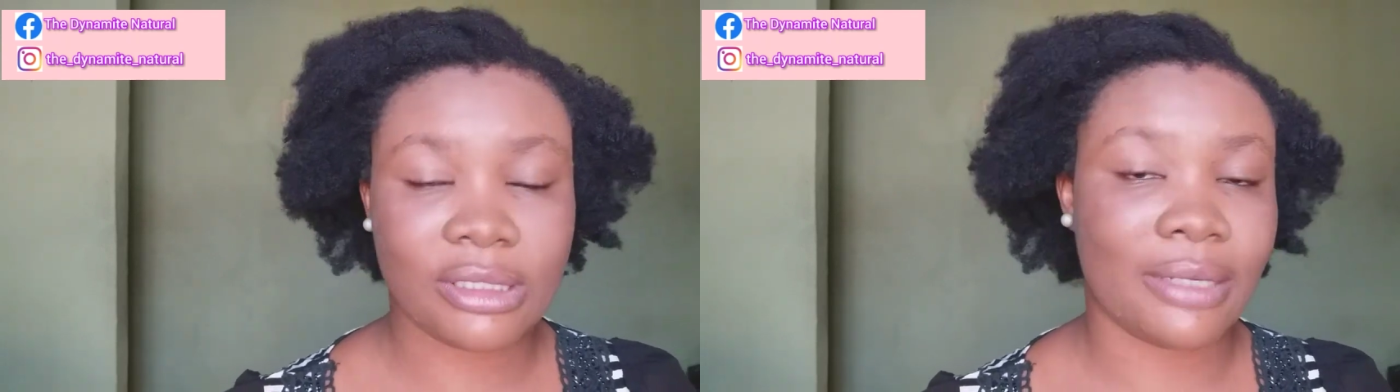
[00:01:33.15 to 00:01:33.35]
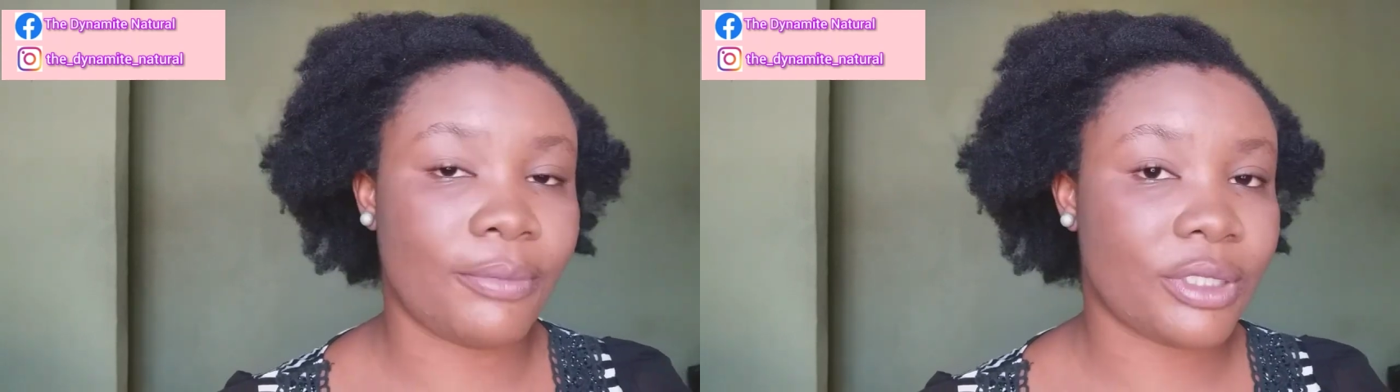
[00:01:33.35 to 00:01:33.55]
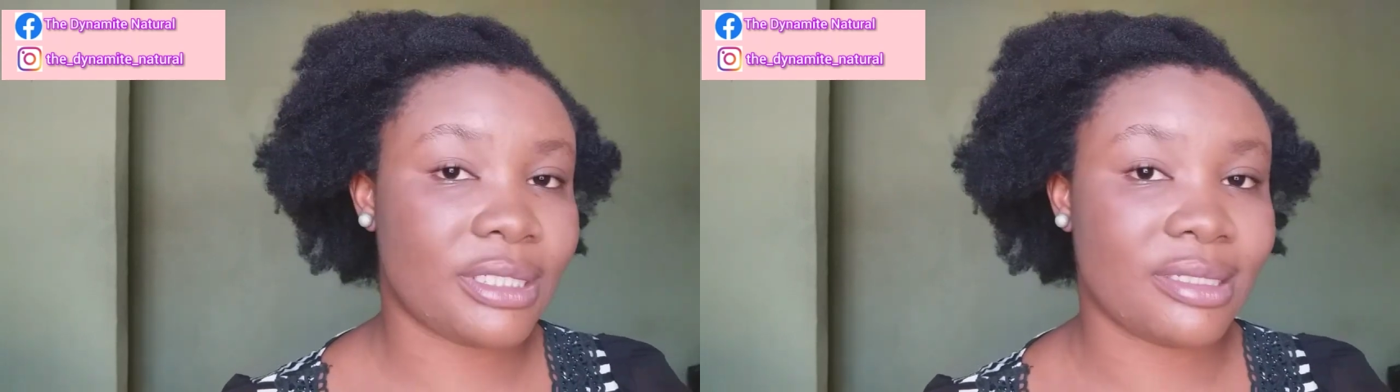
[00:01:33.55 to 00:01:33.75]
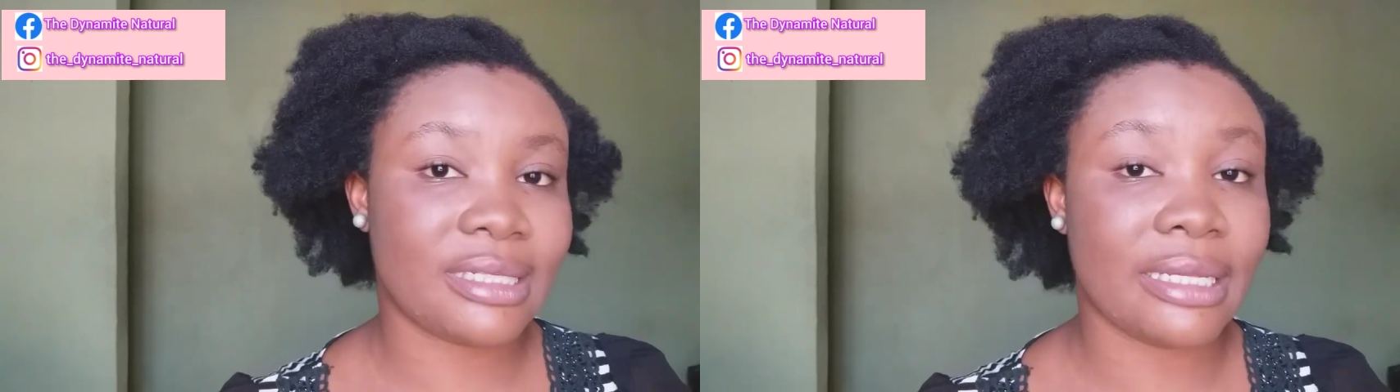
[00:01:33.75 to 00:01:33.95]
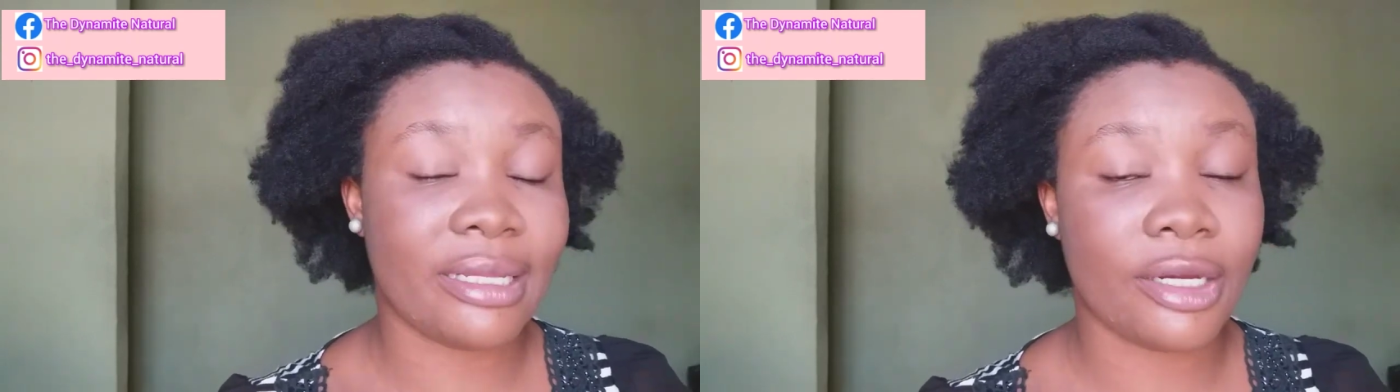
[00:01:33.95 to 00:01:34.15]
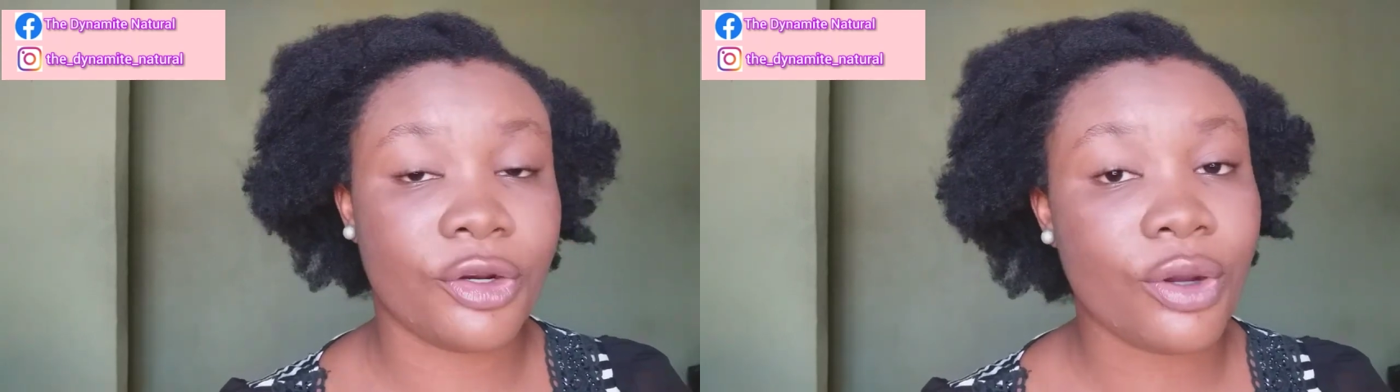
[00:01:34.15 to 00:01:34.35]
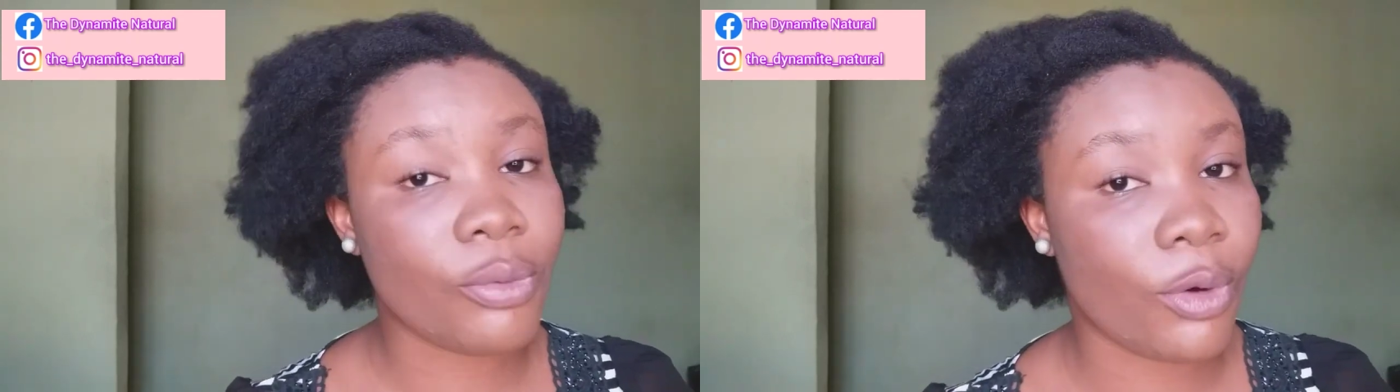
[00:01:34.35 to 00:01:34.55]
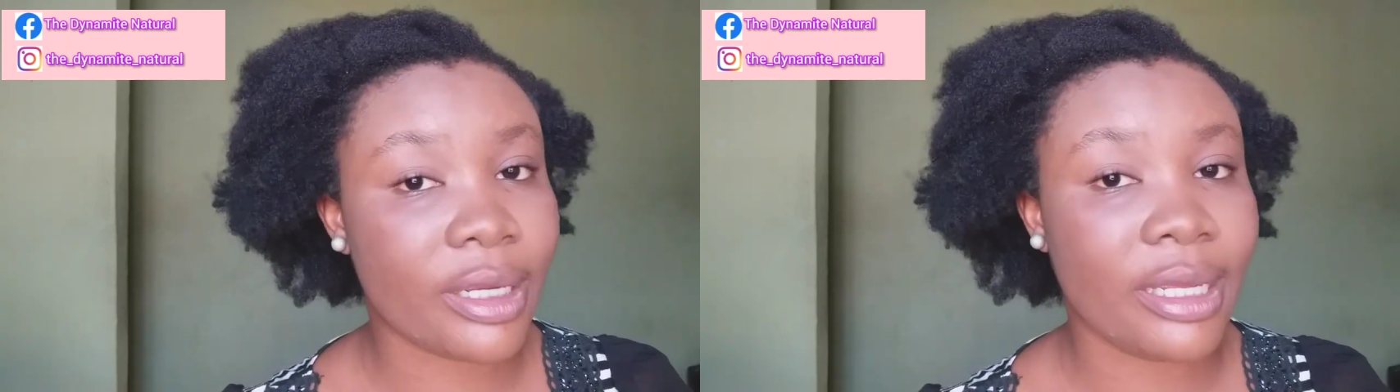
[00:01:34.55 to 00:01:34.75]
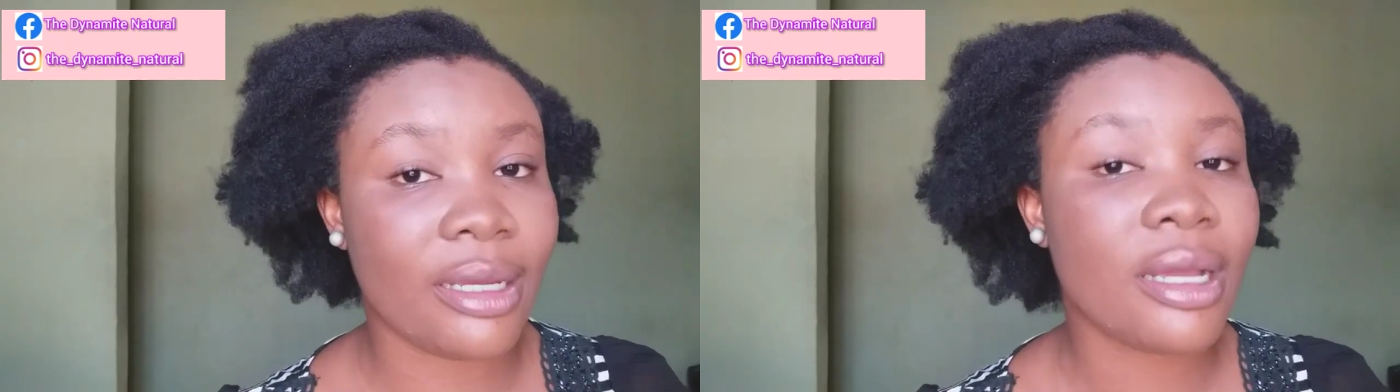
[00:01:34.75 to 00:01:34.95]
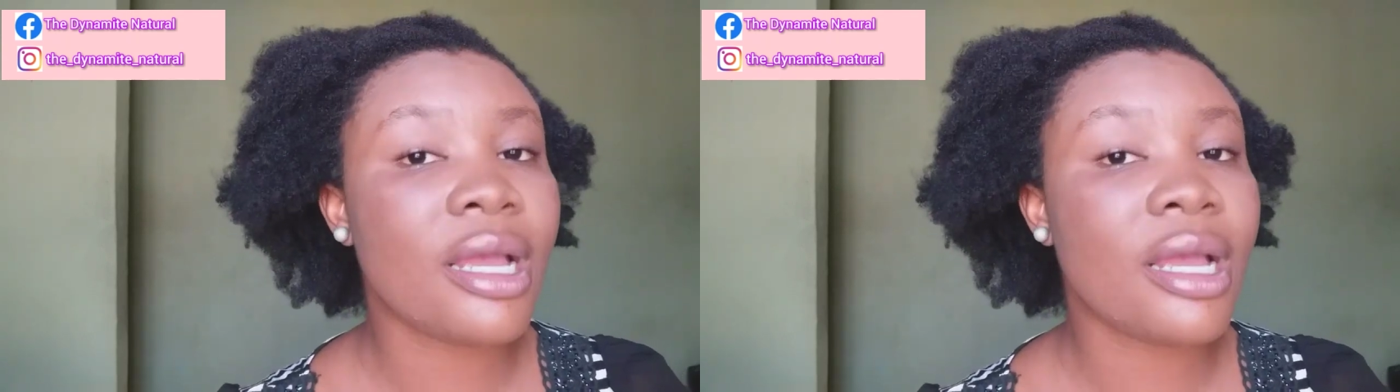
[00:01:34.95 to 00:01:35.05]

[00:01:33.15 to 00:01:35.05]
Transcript: and butters and they're not working,